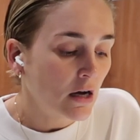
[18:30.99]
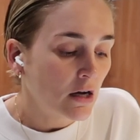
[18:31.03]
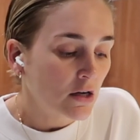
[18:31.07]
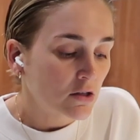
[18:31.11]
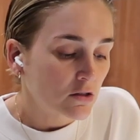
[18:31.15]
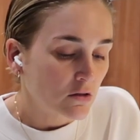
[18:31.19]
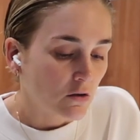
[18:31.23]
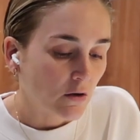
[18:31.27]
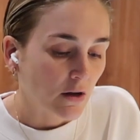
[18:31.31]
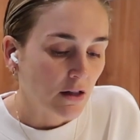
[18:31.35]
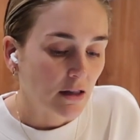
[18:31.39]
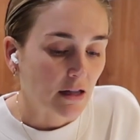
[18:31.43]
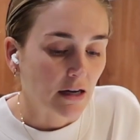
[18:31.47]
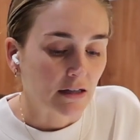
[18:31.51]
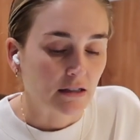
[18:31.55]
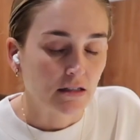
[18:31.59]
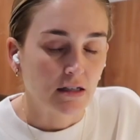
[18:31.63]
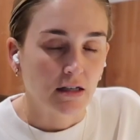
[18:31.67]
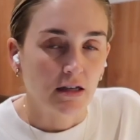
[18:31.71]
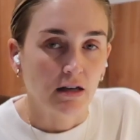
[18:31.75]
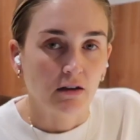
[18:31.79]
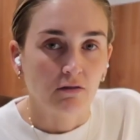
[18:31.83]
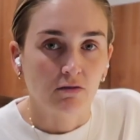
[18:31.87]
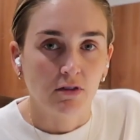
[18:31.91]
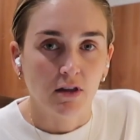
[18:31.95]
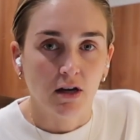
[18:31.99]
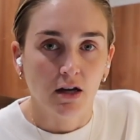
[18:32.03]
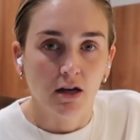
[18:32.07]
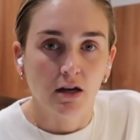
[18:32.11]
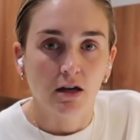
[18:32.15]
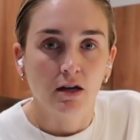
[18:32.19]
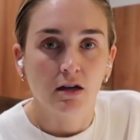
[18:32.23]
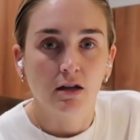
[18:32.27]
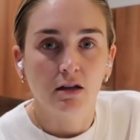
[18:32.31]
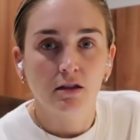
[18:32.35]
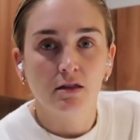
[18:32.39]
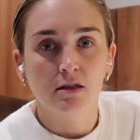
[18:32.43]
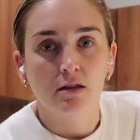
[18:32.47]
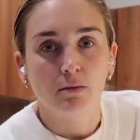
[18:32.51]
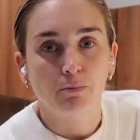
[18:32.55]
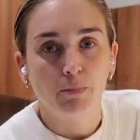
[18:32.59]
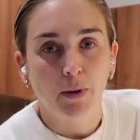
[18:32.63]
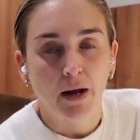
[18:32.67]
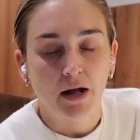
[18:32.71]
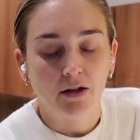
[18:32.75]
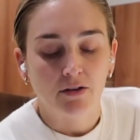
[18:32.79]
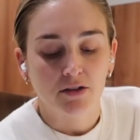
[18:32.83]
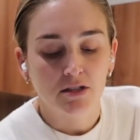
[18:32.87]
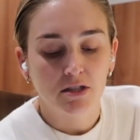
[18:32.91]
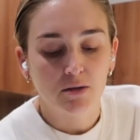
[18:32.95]
So I like to give the
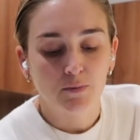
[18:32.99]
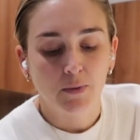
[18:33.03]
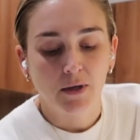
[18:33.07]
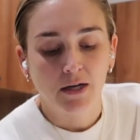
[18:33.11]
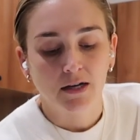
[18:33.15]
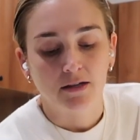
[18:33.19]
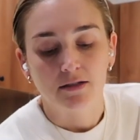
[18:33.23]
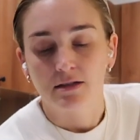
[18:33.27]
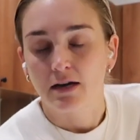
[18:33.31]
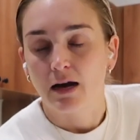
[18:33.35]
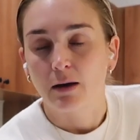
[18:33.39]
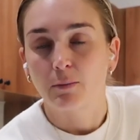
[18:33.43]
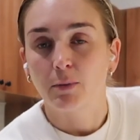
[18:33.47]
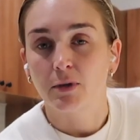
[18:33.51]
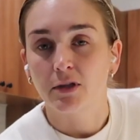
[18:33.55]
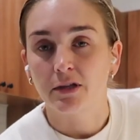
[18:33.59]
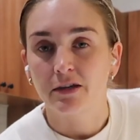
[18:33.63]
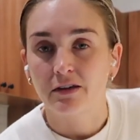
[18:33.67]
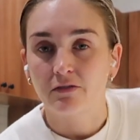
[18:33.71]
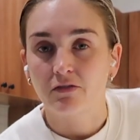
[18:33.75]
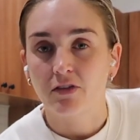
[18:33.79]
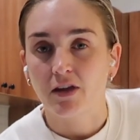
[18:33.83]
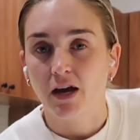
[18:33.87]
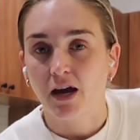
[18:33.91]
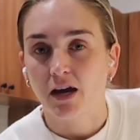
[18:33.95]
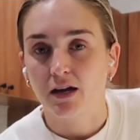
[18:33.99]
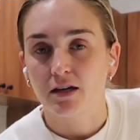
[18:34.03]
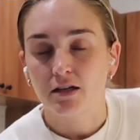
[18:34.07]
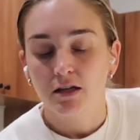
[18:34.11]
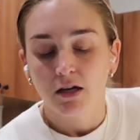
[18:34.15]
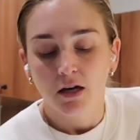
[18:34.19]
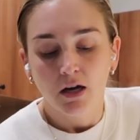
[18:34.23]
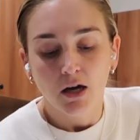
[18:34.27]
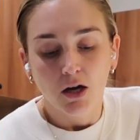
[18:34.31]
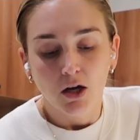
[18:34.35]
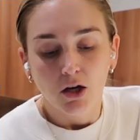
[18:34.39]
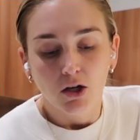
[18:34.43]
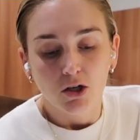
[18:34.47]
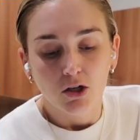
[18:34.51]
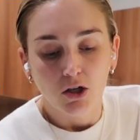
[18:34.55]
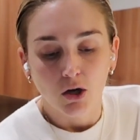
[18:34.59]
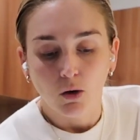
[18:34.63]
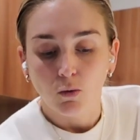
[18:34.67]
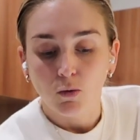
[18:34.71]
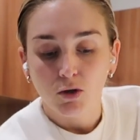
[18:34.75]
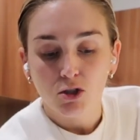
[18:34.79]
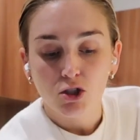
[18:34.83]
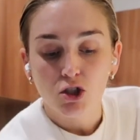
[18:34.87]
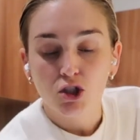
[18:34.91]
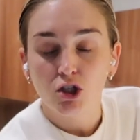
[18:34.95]
balance because I believe that no
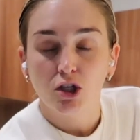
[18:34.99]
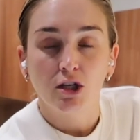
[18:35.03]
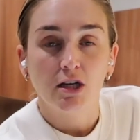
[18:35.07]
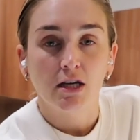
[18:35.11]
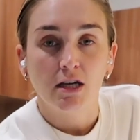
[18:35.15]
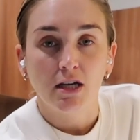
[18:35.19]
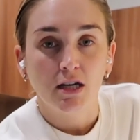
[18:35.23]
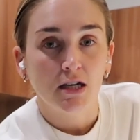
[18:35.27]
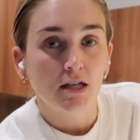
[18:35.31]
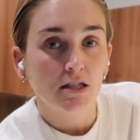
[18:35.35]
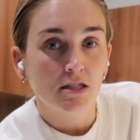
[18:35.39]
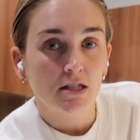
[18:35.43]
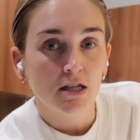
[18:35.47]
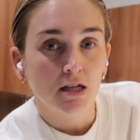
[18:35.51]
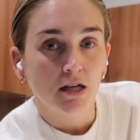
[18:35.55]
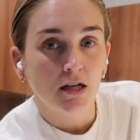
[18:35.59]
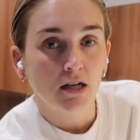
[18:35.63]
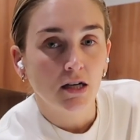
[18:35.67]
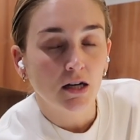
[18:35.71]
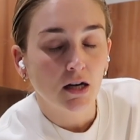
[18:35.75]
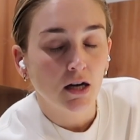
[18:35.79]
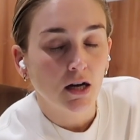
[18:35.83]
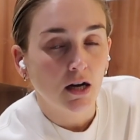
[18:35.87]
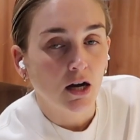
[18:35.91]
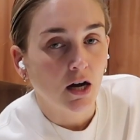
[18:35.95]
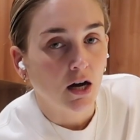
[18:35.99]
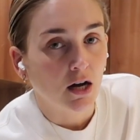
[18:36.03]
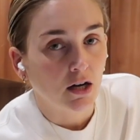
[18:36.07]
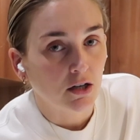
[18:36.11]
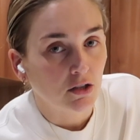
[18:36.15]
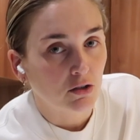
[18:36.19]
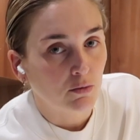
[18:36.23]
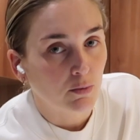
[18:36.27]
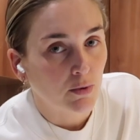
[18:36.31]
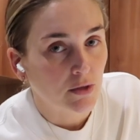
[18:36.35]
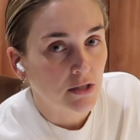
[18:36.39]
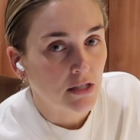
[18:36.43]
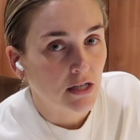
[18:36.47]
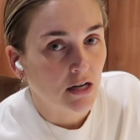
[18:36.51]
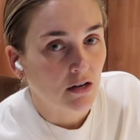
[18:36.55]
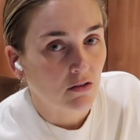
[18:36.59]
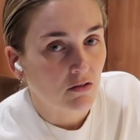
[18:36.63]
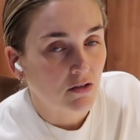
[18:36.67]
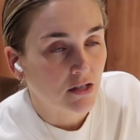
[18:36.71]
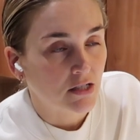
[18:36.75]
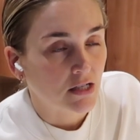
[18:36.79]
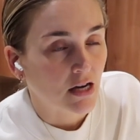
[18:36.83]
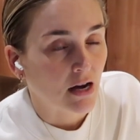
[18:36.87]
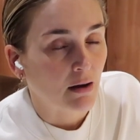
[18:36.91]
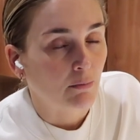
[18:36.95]
one should eat 100% of
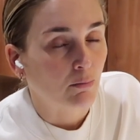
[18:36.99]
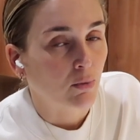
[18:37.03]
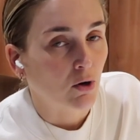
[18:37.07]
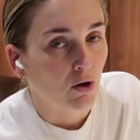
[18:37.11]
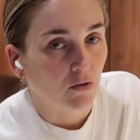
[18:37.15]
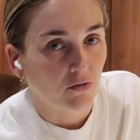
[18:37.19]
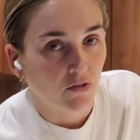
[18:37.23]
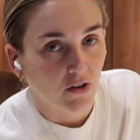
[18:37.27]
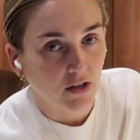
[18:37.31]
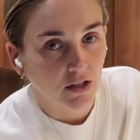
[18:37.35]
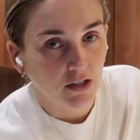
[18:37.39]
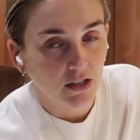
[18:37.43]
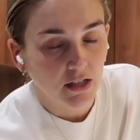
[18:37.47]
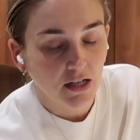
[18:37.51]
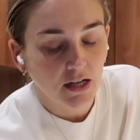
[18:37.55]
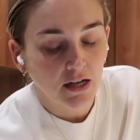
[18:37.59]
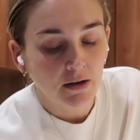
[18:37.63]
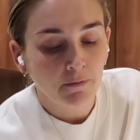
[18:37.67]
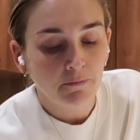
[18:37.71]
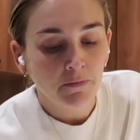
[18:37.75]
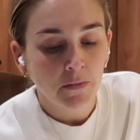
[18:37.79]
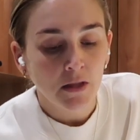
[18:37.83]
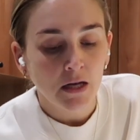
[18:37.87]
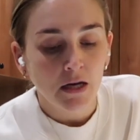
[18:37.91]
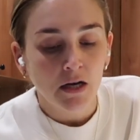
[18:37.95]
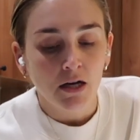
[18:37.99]
the time perfectly.